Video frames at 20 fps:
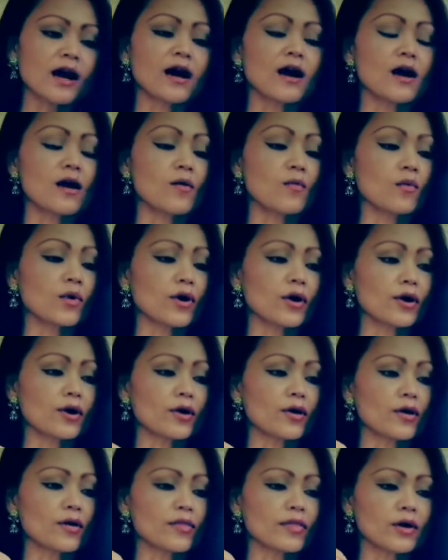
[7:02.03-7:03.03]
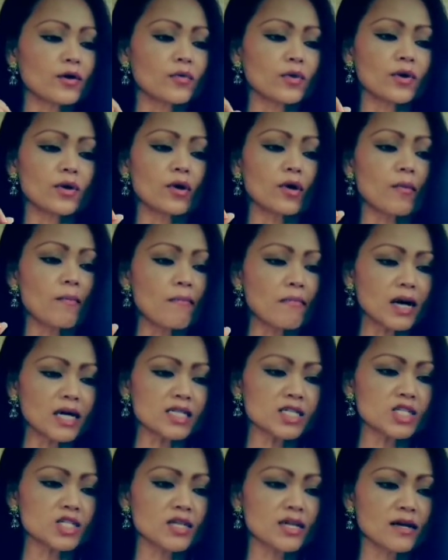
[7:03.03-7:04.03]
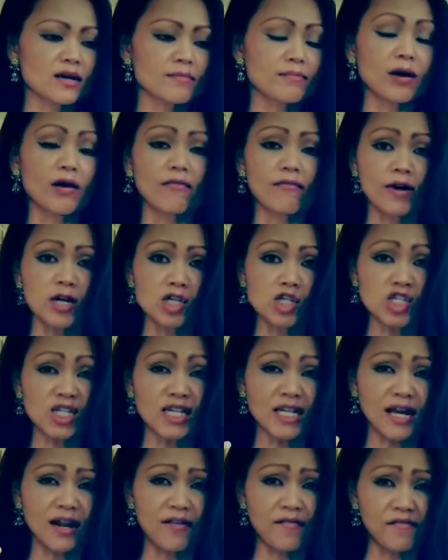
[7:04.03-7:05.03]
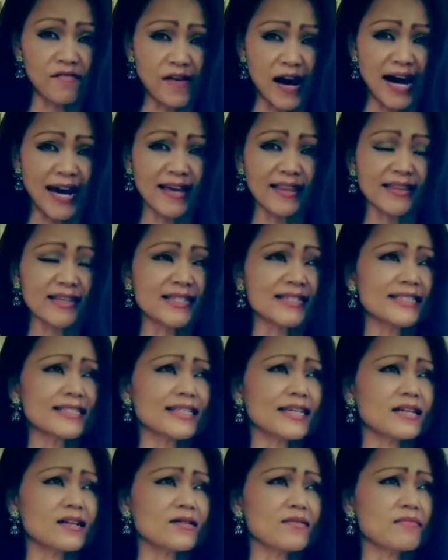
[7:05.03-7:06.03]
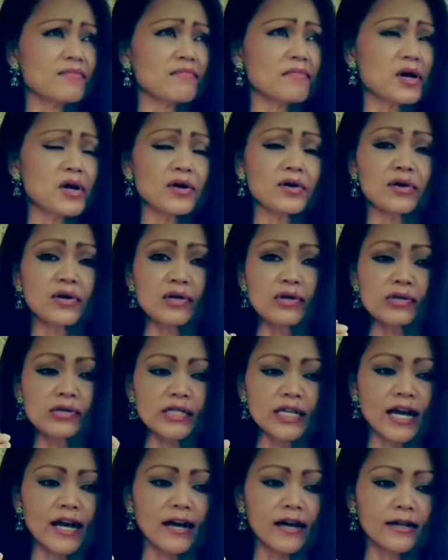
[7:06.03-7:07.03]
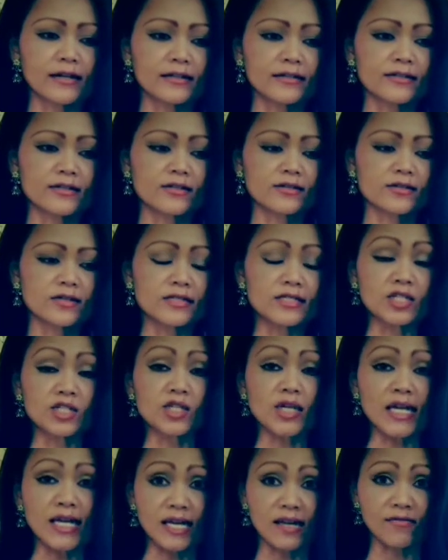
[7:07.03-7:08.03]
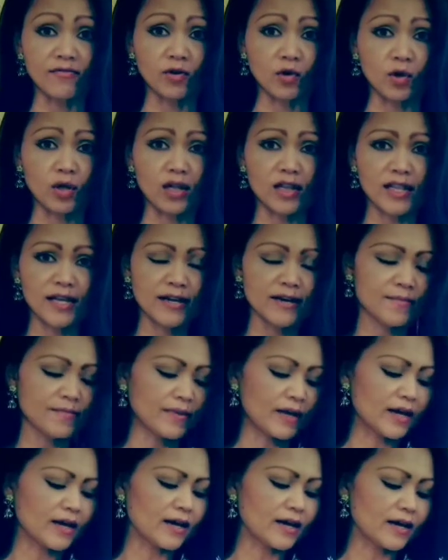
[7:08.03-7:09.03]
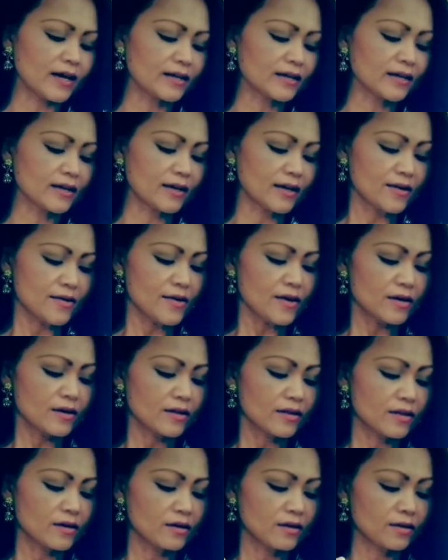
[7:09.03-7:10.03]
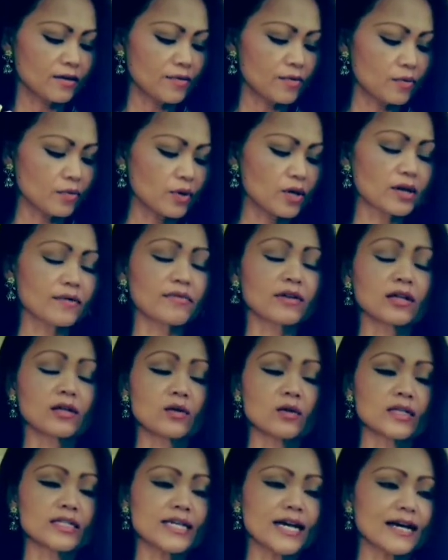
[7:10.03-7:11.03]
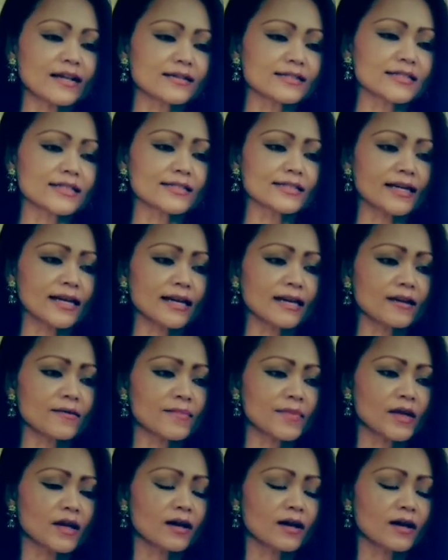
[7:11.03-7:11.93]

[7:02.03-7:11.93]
um, where there were much perversion and violence and murders and just evil. And the word of the Lord tells us that